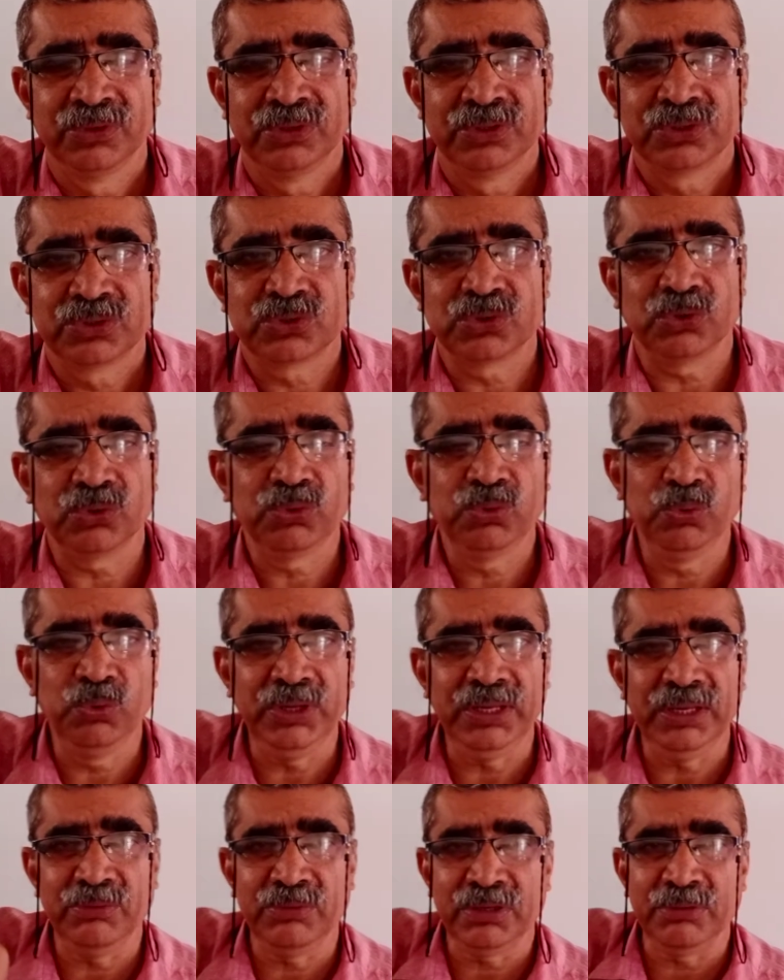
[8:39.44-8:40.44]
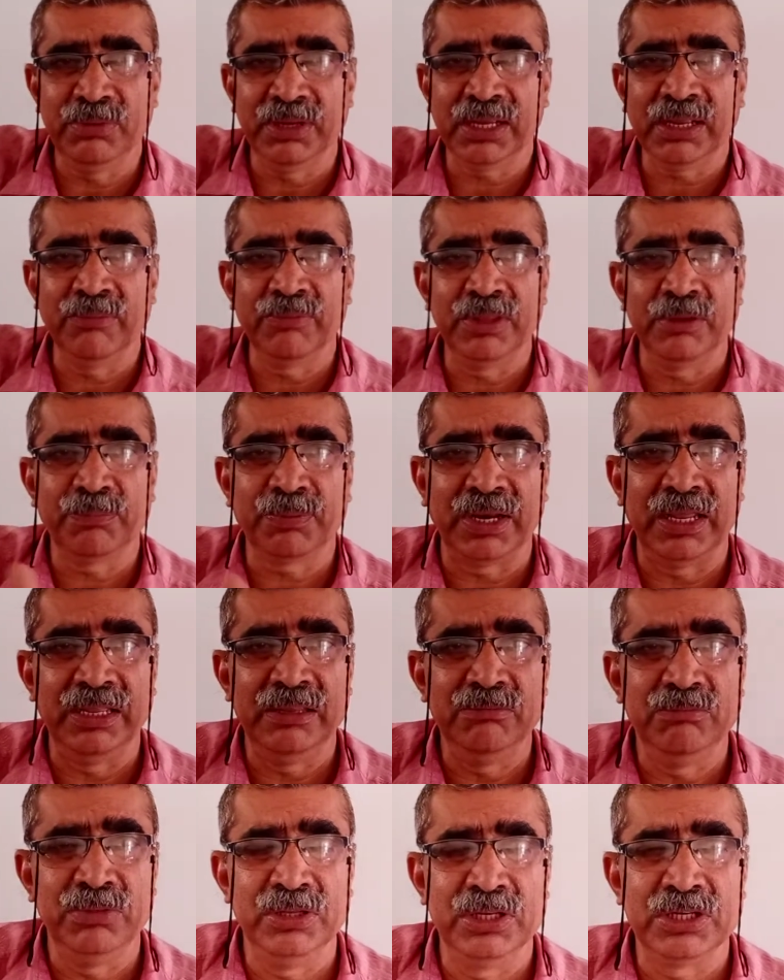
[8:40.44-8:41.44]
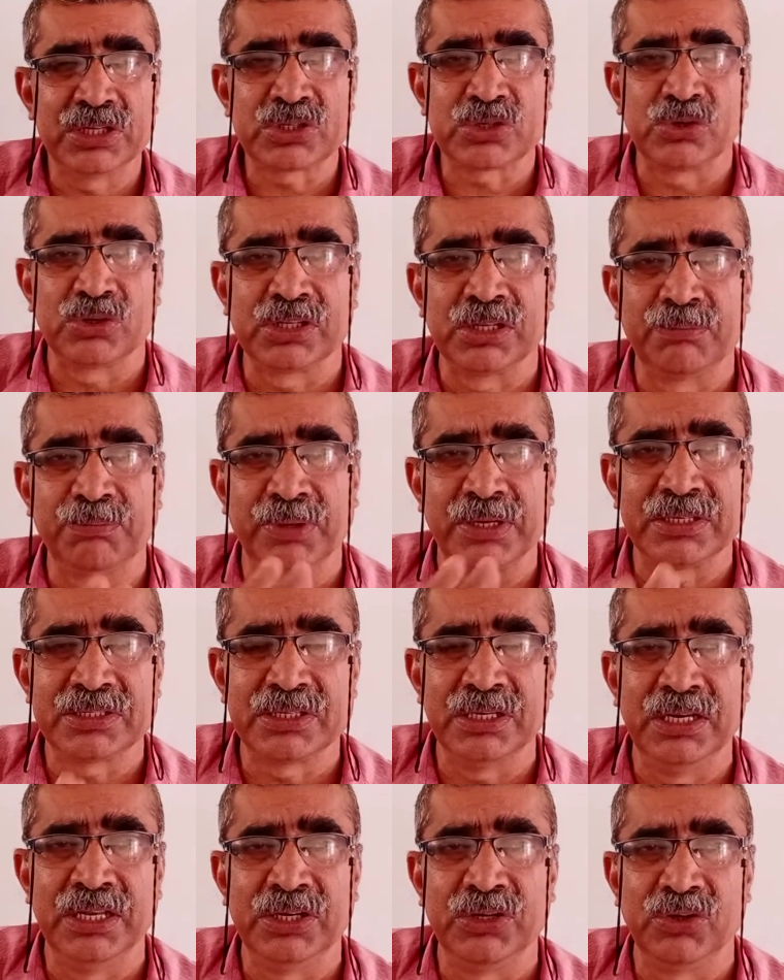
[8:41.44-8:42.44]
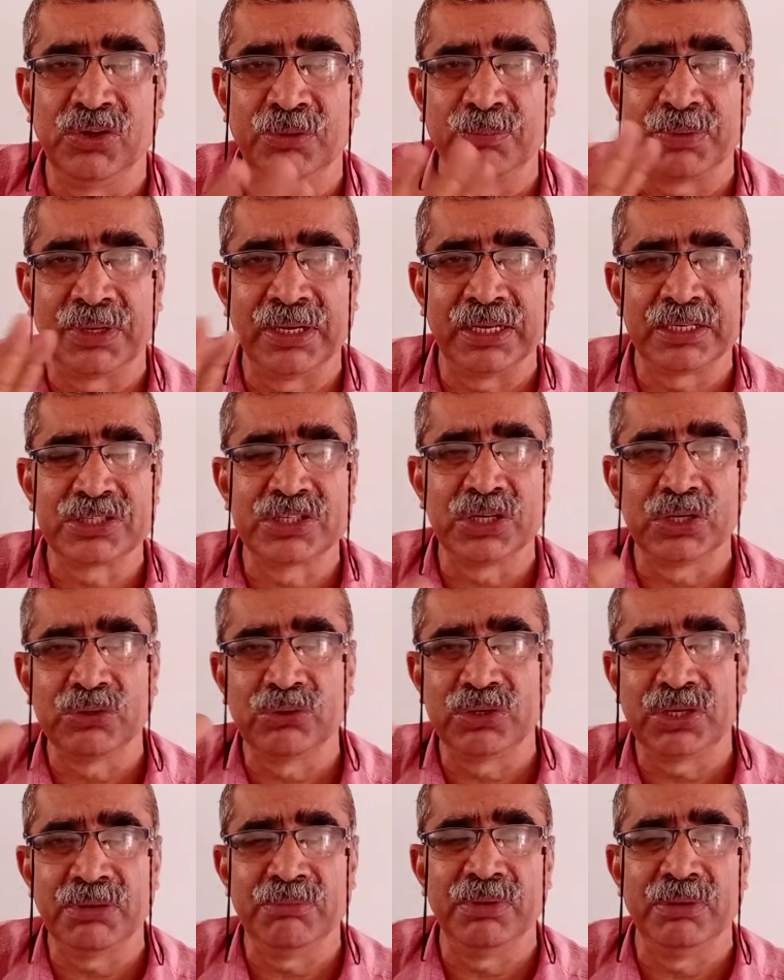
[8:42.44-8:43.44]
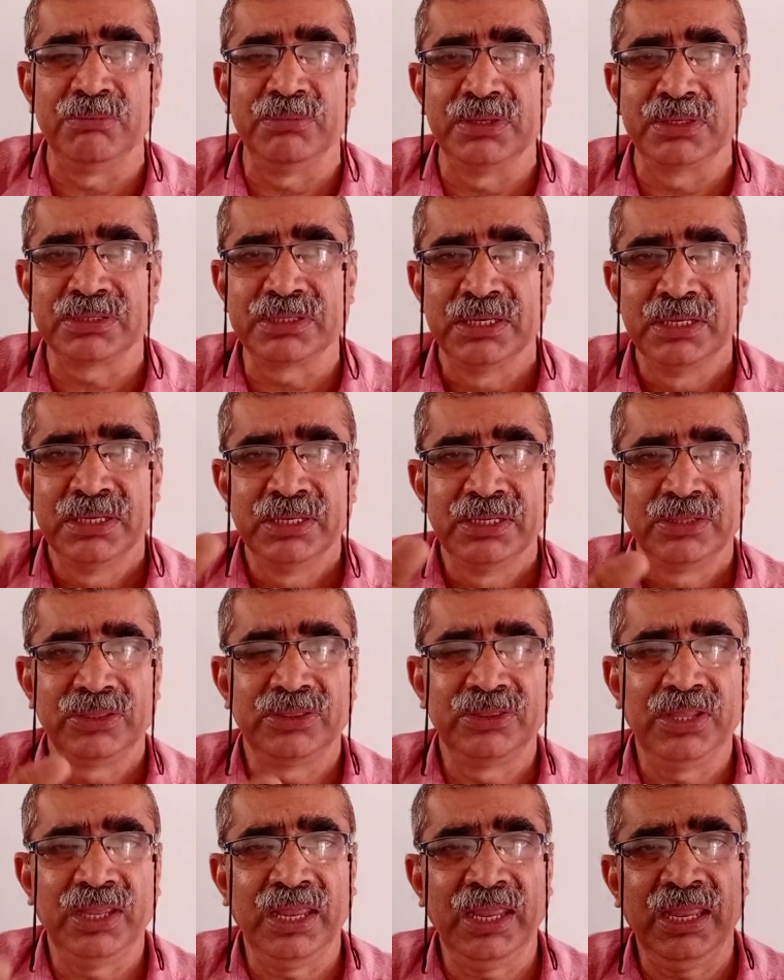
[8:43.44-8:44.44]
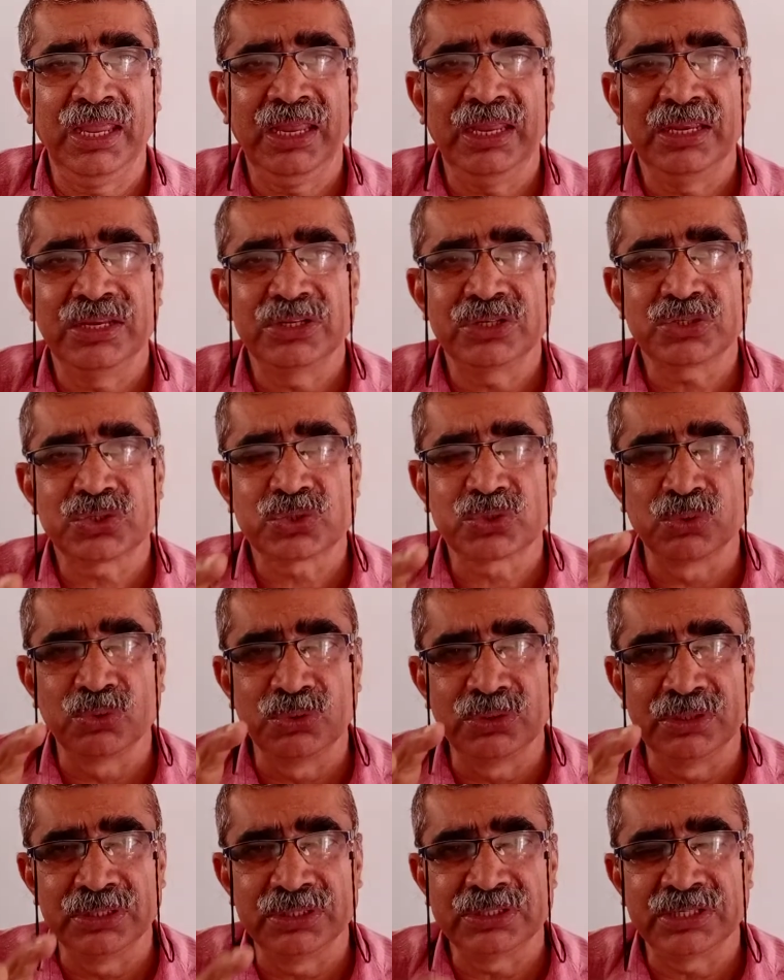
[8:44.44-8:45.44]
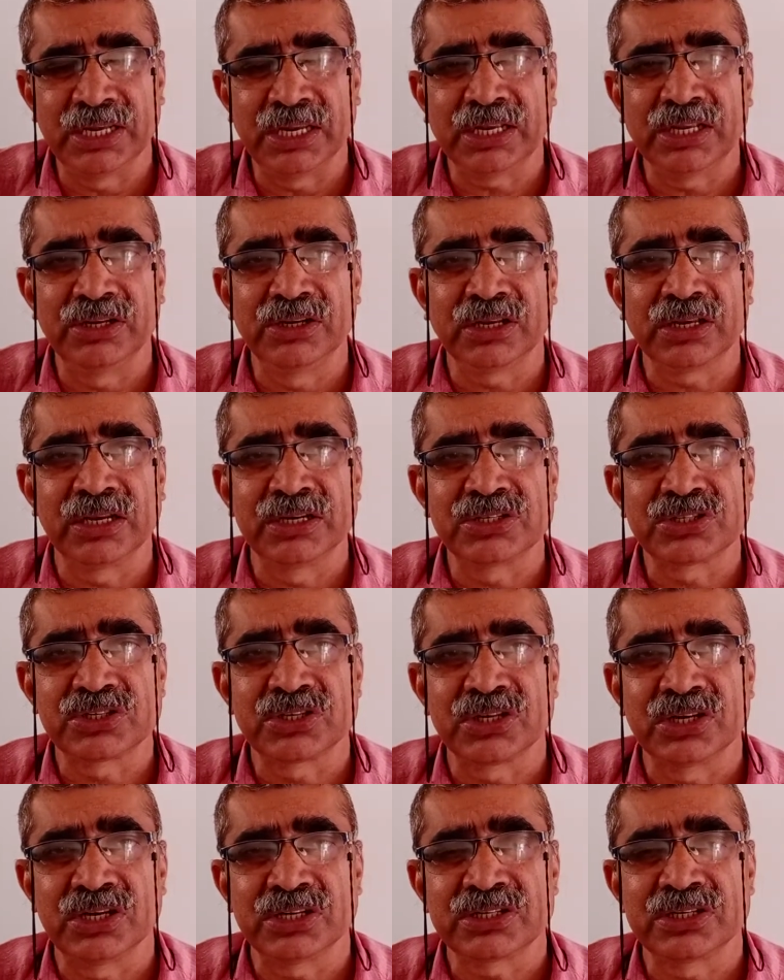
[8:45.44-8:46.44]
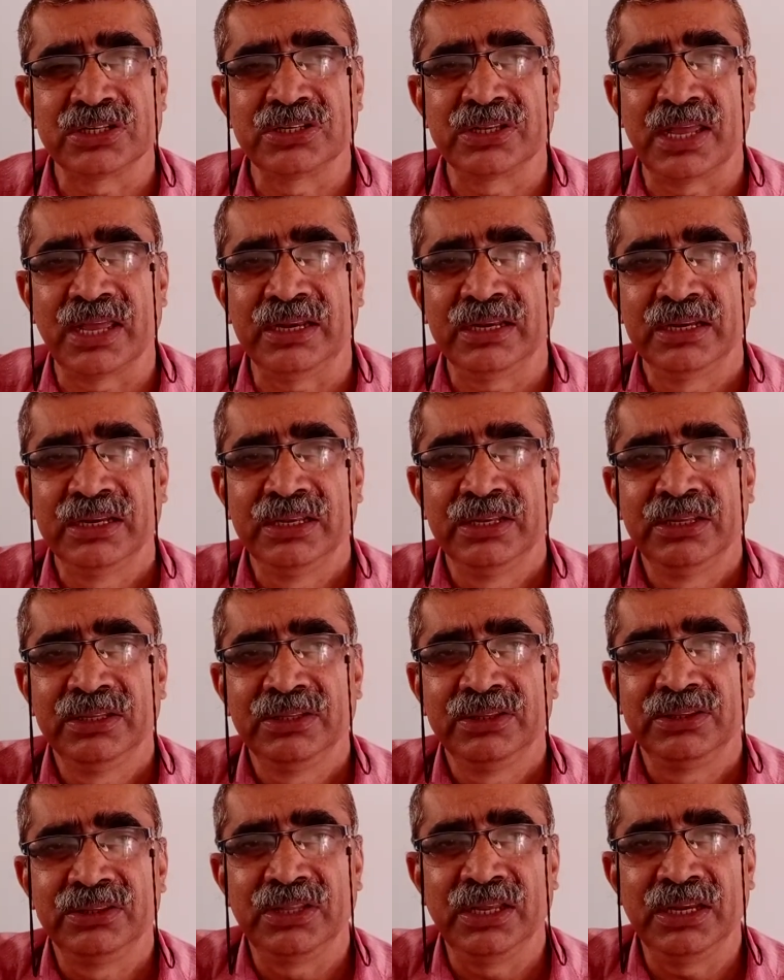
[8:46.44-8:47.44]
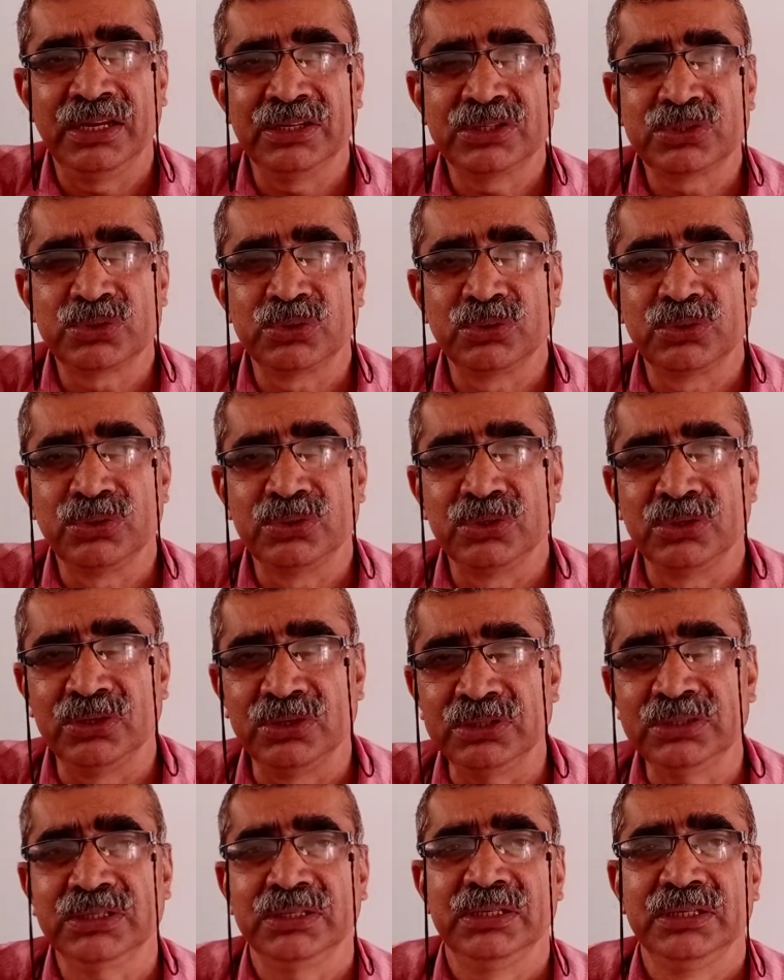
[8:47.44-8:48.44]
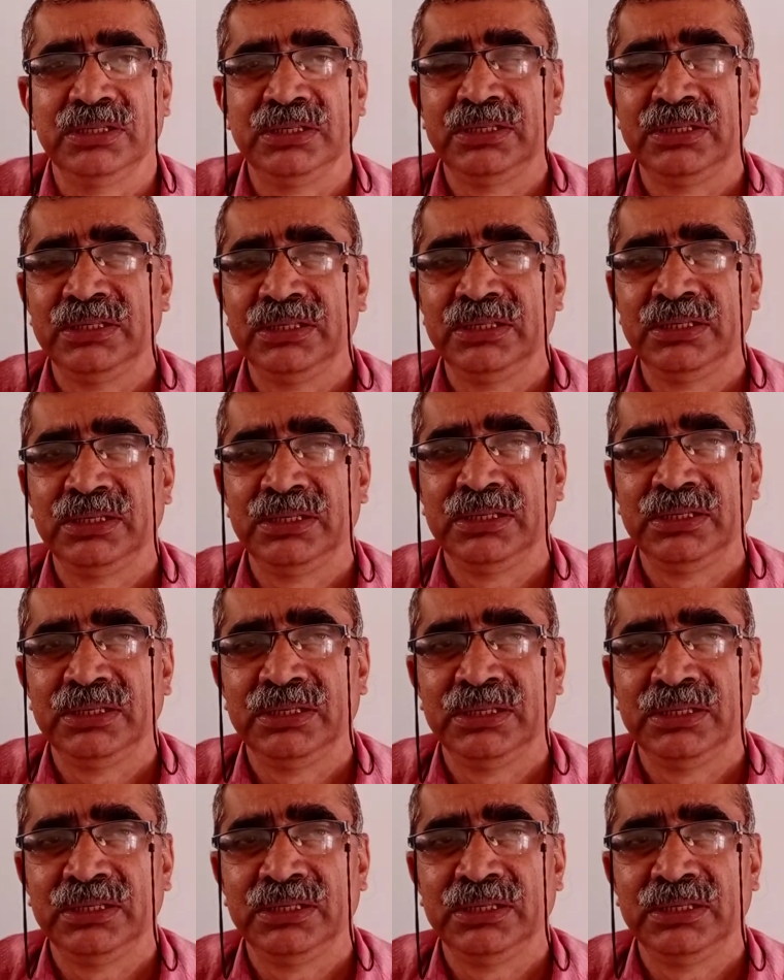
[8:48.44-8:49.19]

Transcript: So whoever become the Prime Minister or the President or the executive members, they should take into consideration that they should not